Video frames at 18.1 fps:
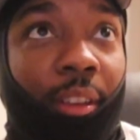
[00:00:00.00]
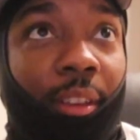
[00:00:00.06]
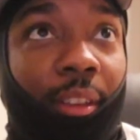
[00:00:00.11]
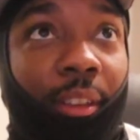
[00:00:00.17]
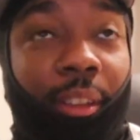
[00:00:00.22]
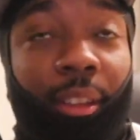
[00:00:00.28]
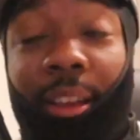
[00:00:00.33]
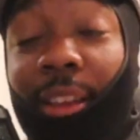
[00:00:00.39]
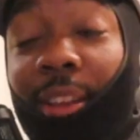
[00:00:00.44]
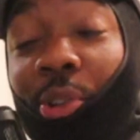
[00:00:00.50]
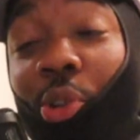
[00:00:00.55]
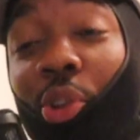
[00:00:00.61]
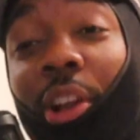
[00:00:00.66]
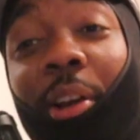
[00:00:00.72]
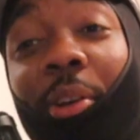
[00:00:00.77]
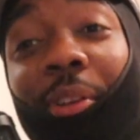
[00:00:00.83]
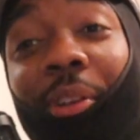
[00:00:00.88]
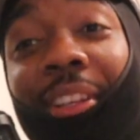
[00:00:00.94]
I ain't gonna
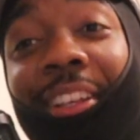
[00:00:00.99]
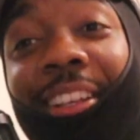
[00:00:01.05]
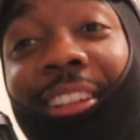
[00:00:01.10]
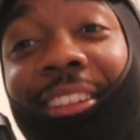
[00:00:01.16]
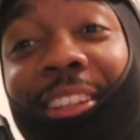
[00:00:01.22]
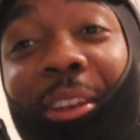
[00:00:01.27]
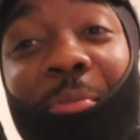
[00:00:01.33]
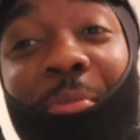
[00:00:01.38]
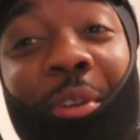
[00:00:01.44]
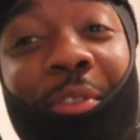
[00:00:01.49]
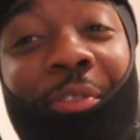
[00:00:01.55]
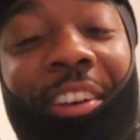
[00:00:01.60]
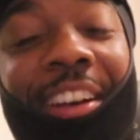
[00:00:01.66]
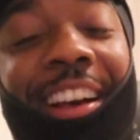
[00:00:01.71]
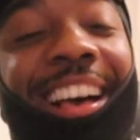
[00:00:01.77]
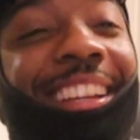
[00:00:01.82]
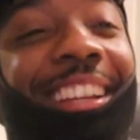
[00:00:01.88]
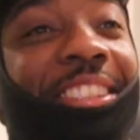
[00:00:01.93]
lie, I would've hit that motherfucker
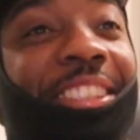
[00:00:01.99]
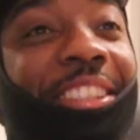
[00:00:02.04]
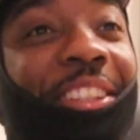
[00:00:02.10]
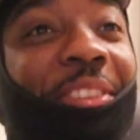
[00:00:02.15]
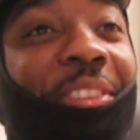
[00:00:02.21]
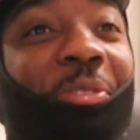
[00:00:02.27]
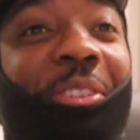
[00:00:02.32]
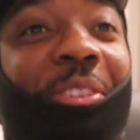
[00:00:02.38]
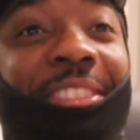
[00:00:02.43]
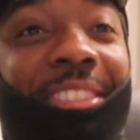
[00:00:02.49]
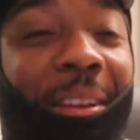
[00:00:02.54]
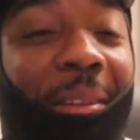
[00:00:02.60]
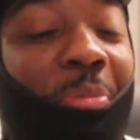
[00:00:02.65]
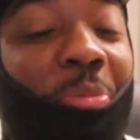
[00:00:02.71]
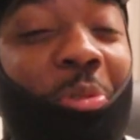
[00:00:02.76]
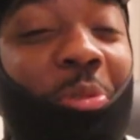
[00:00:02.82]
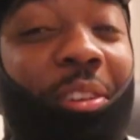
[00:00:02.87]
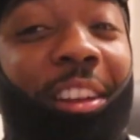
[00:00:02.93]
oxtail. Once I
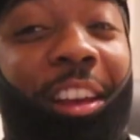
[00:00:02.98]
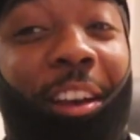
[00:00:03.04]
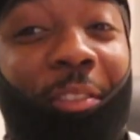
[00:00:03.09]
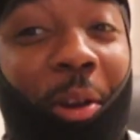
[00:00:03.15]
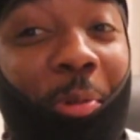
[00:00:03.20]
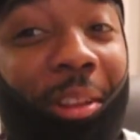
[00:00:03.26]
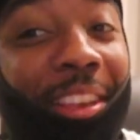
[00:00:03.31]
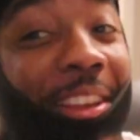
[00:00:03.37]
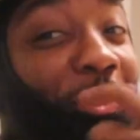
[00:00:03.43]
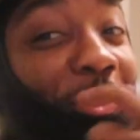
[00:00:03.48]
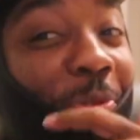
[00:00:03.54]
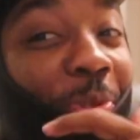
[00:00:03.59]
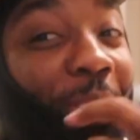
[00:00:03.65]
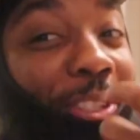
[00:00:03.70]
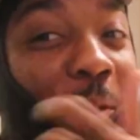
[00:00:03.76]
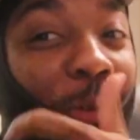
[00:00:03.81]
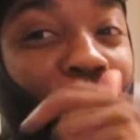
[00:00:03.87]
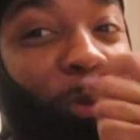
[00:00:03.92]
pulled it off, I would've hit the wrist
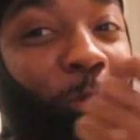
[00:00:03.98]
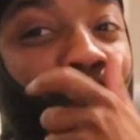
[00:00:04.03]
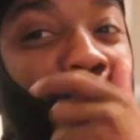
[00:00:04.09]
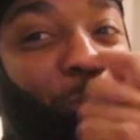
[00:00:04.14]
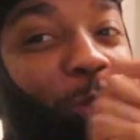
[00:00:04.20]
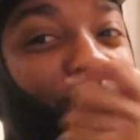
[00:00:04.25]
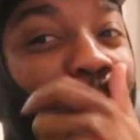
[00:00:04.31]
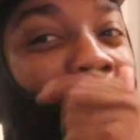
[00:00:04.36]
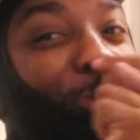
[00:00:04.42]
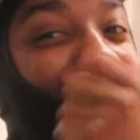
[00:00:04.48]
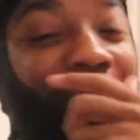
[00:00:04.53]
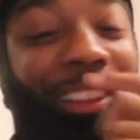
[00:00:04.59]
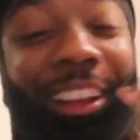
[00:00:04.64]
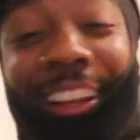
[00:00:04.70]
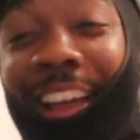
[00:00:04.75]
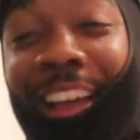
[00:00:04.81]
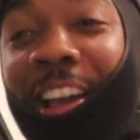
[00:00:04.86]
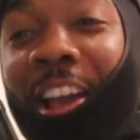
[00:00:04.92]
up like
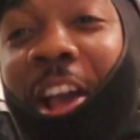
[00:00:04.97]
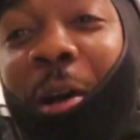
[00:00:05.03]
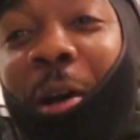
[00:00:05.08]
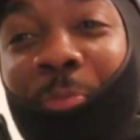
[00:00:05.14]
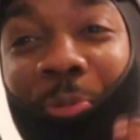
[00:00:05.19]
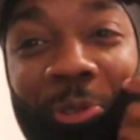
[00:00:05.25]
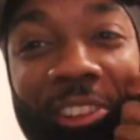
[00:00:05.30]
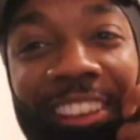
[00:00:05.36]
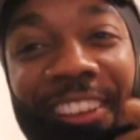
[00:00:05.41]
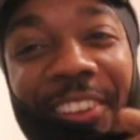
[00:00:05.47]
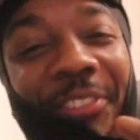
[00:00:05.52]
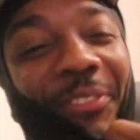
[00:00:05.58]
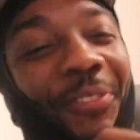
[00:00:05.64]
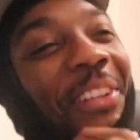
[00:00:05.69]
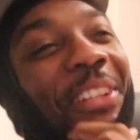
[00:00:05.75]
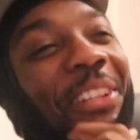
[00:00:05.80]
an apple, nigga. Fuck you